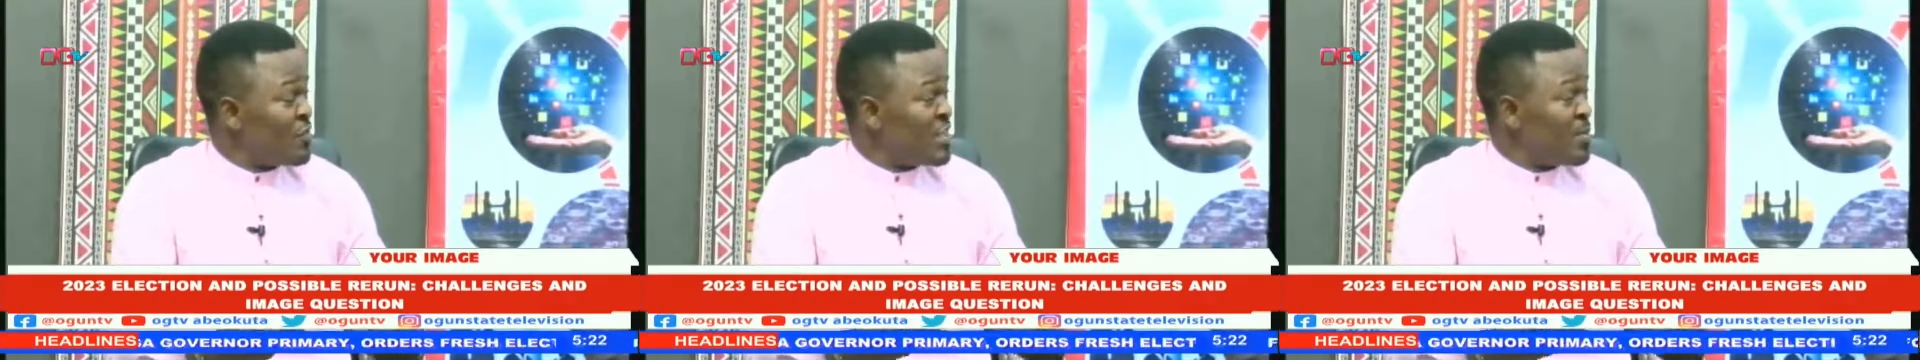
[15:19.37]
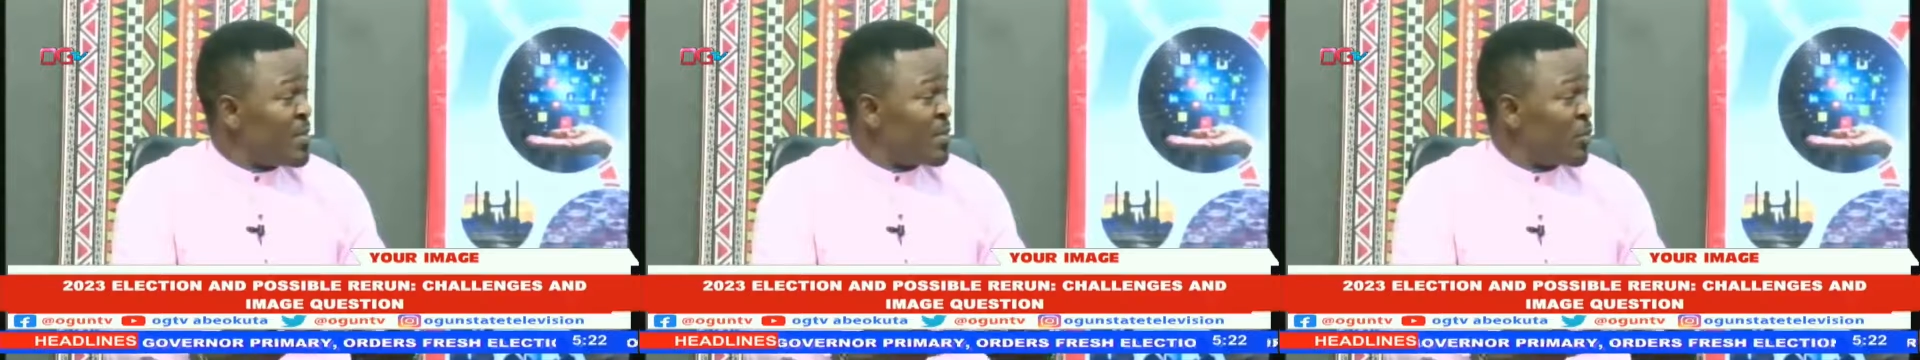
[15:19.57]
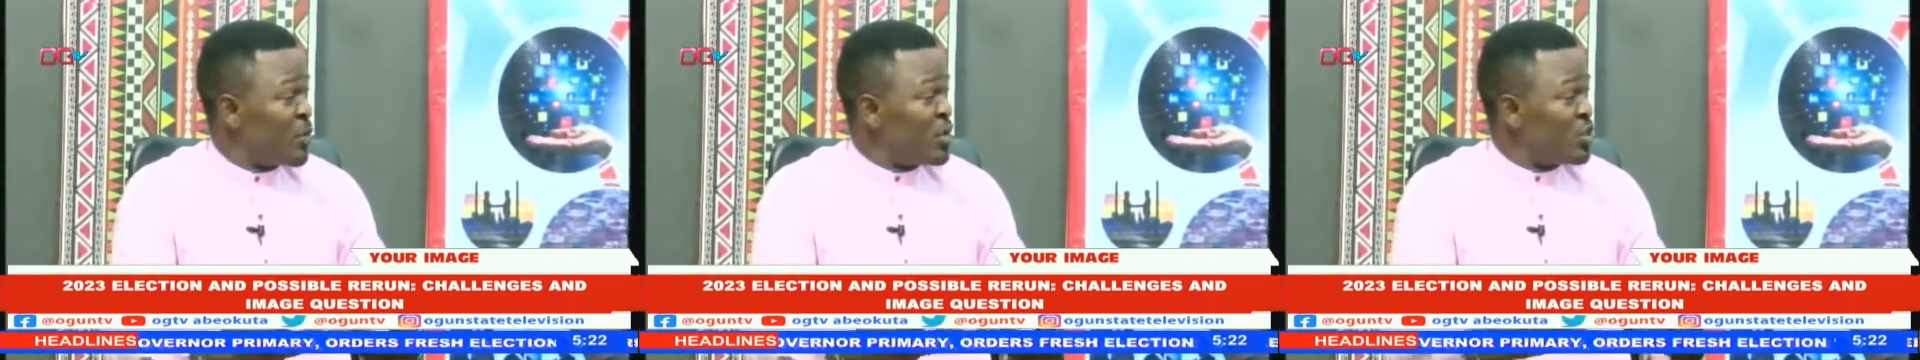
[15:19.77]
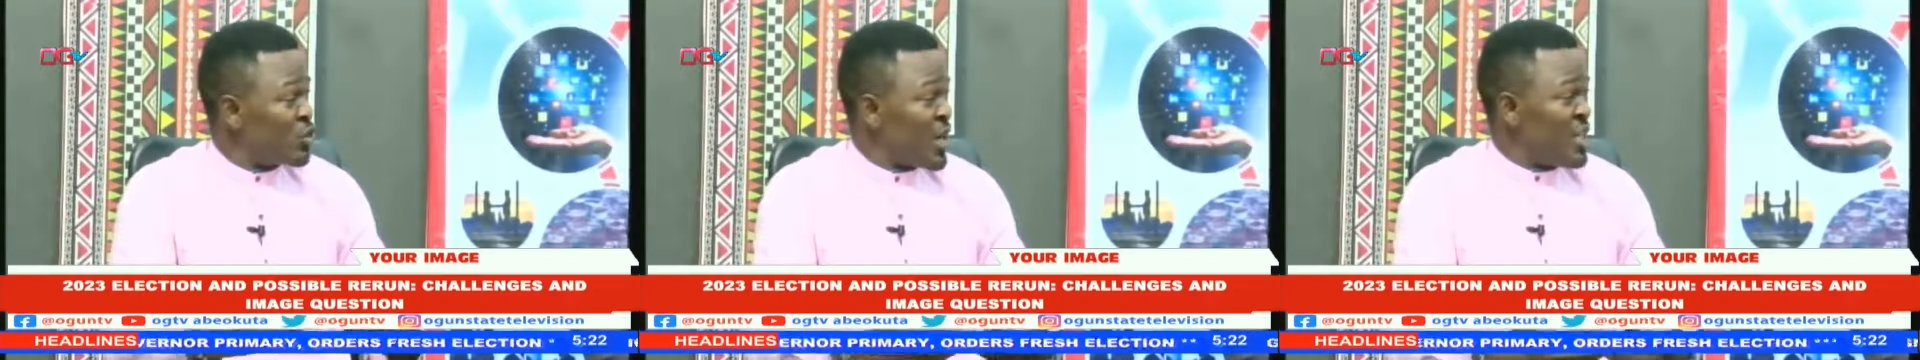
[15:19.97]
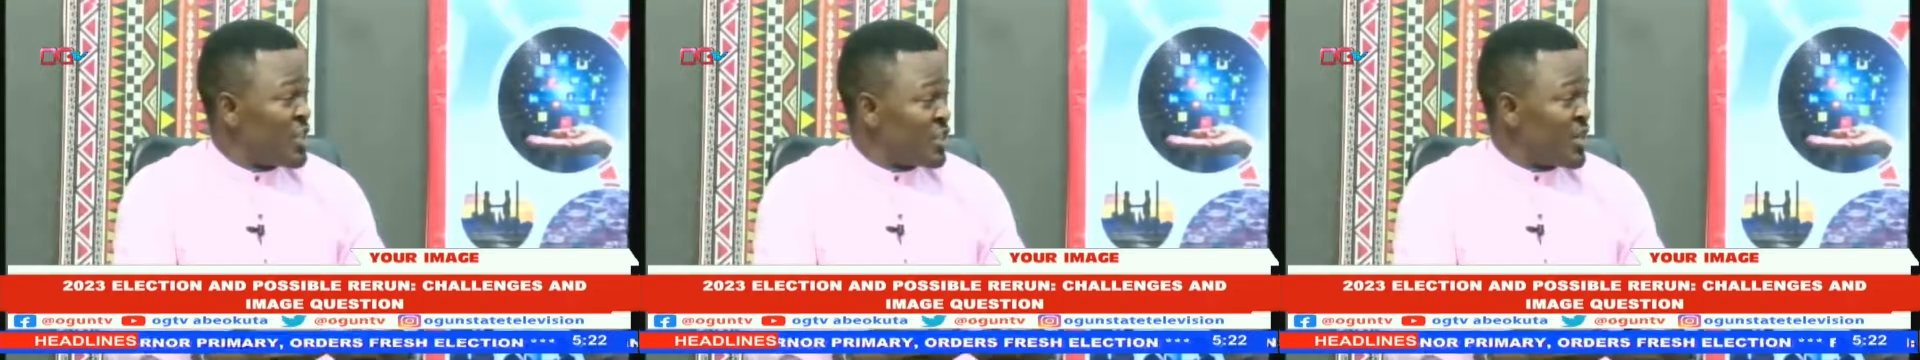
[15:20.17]
people into
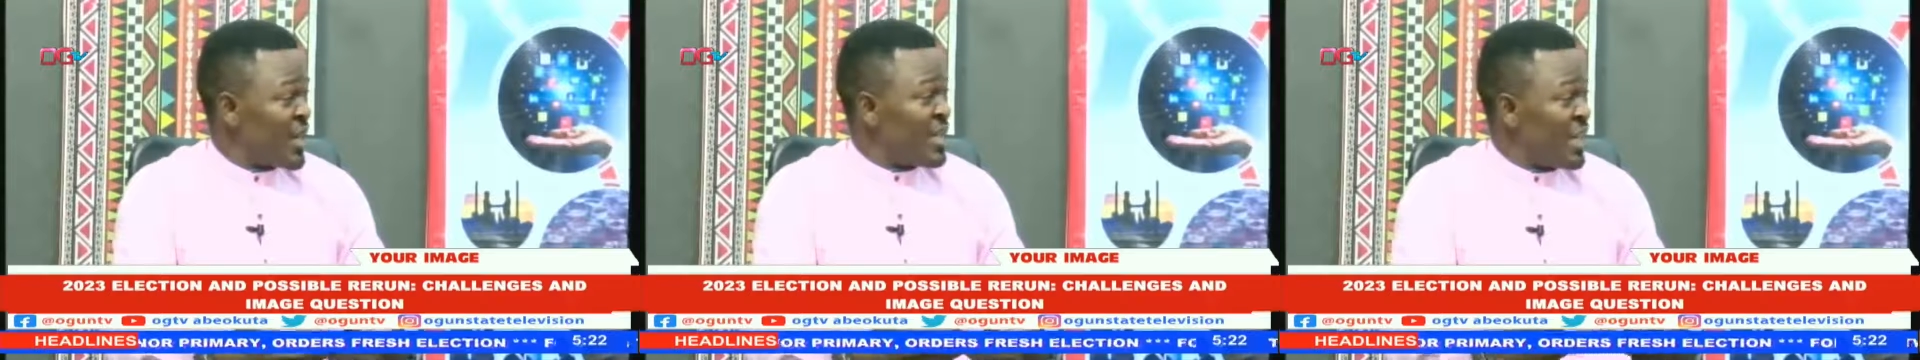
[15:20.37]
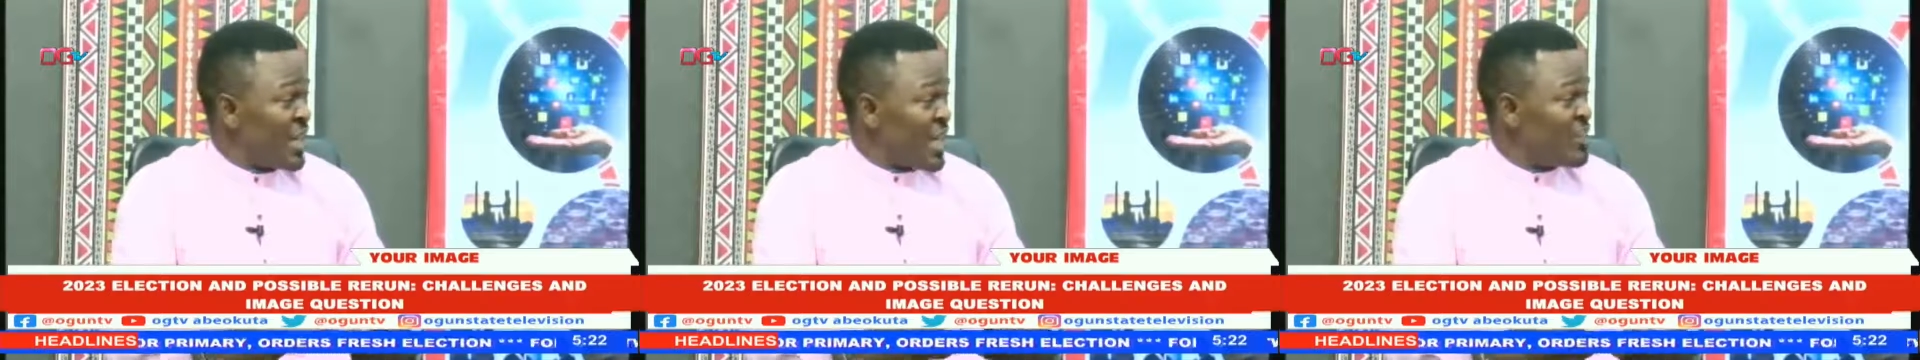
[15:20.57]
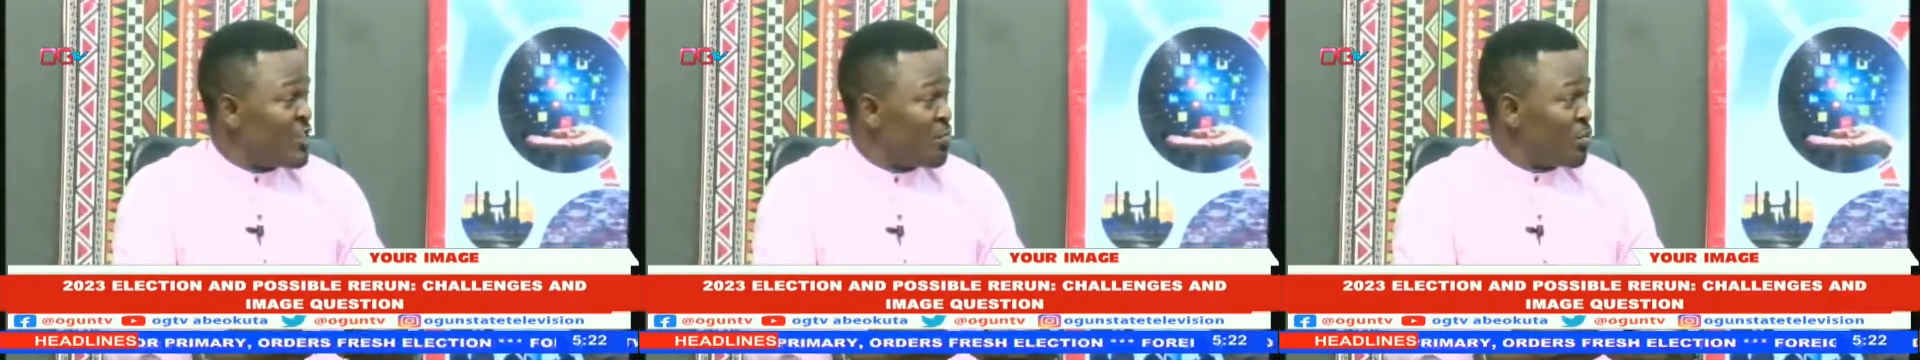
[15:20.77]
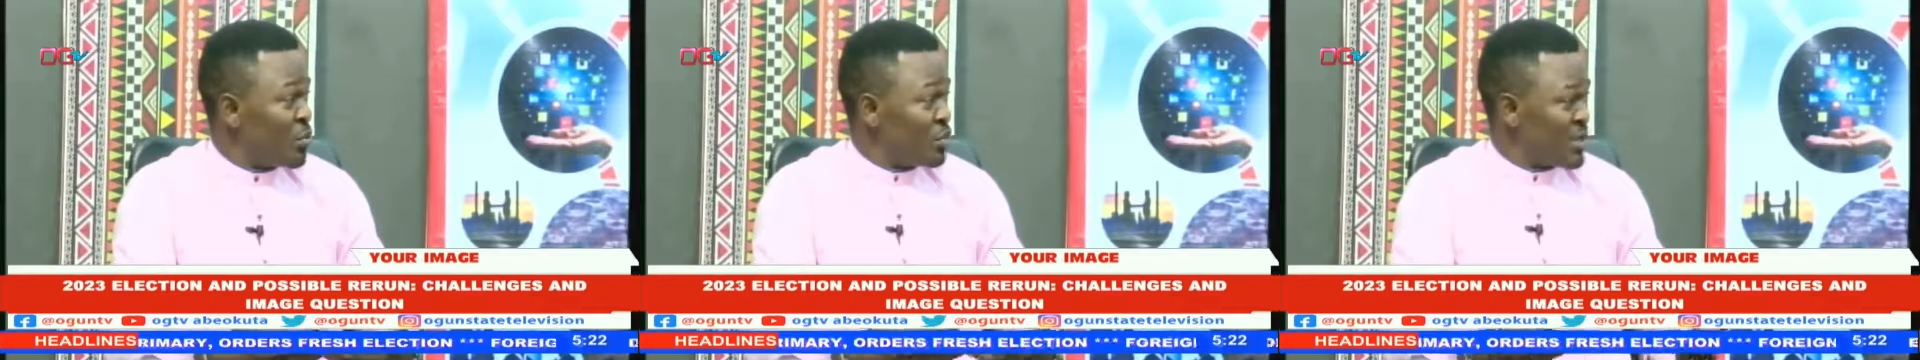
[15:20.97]
Nigeria elected posts,